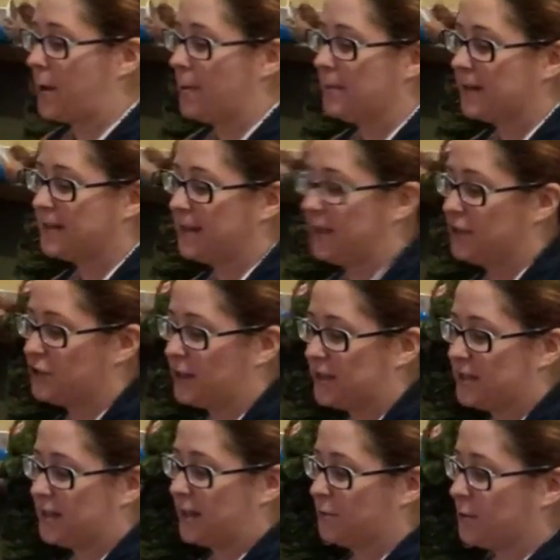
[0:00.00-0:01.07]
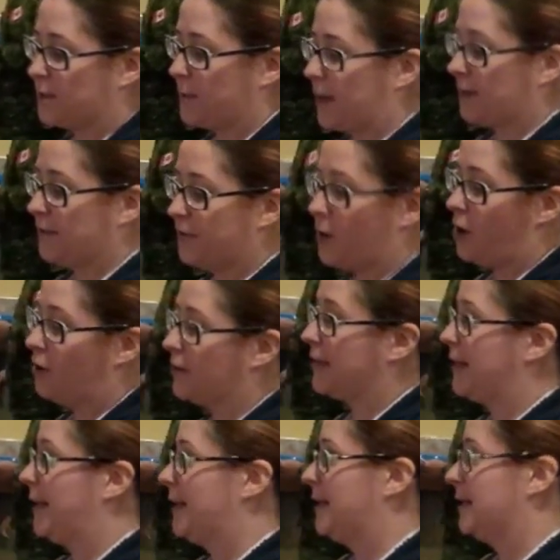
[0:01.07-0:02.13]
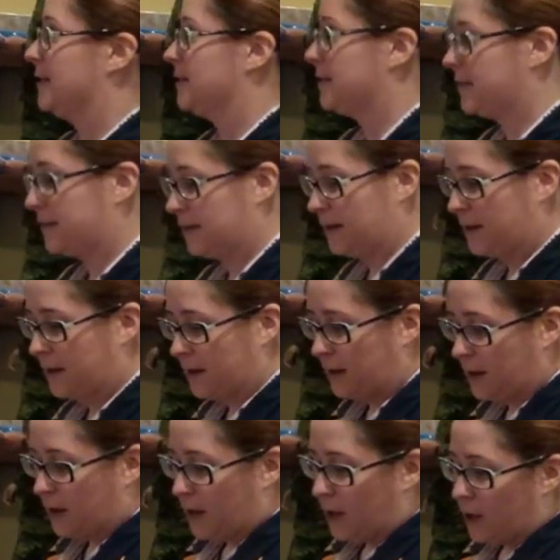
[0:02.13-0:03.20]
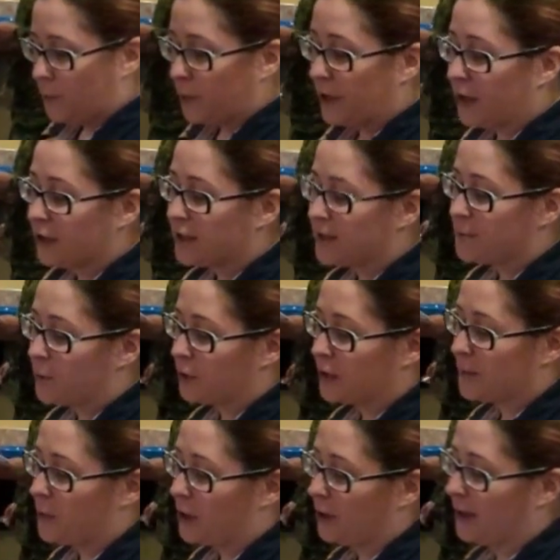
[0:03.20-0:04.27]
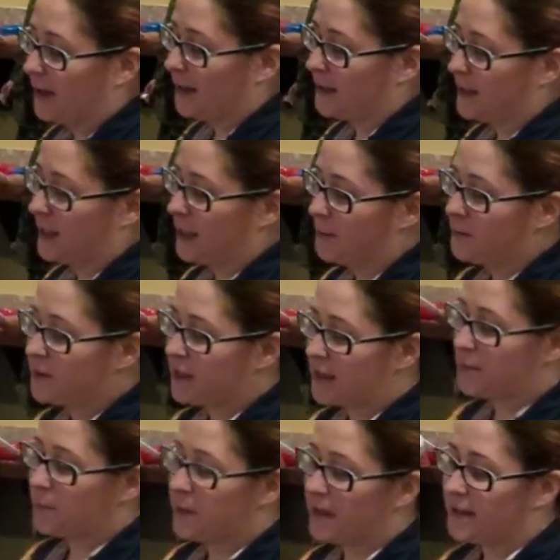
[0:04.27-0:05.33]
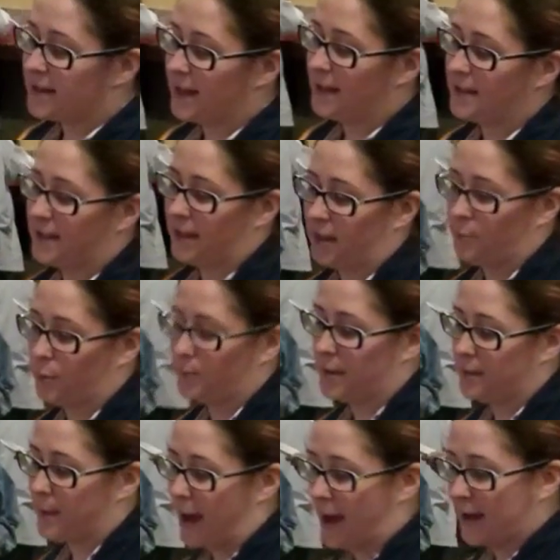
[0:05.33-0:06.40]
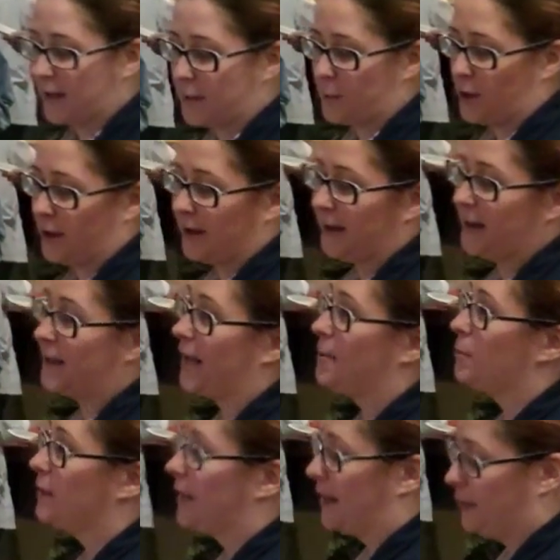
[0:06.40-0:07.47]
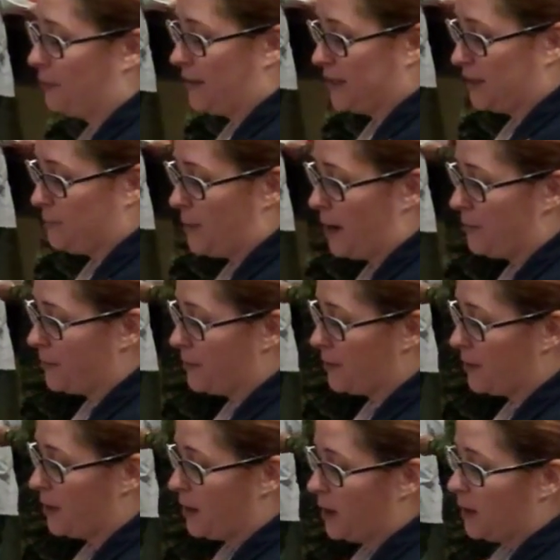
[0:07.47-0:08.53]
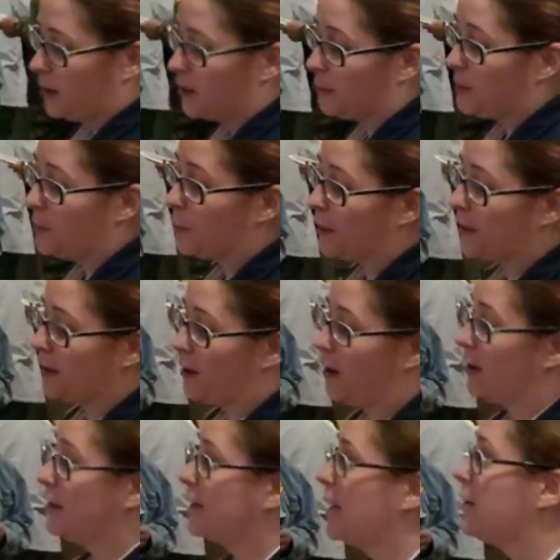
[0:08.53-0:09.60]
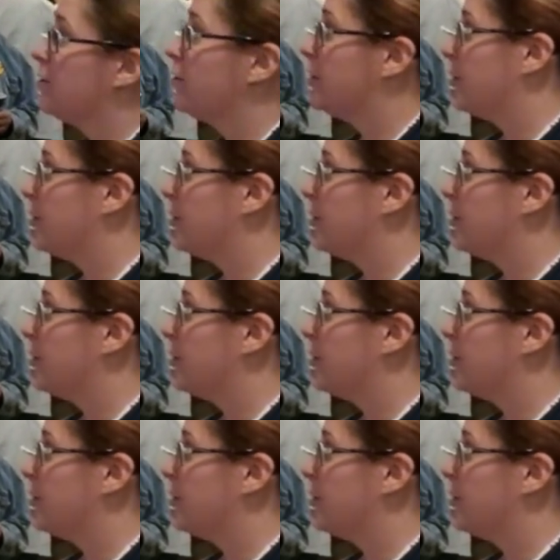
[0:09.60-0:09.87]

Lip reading: the public's interests in respect of all Canadians. We're here to support the bargaining teams, as PSAC will be back at the bargaining table later this month. They'll be working hard to get you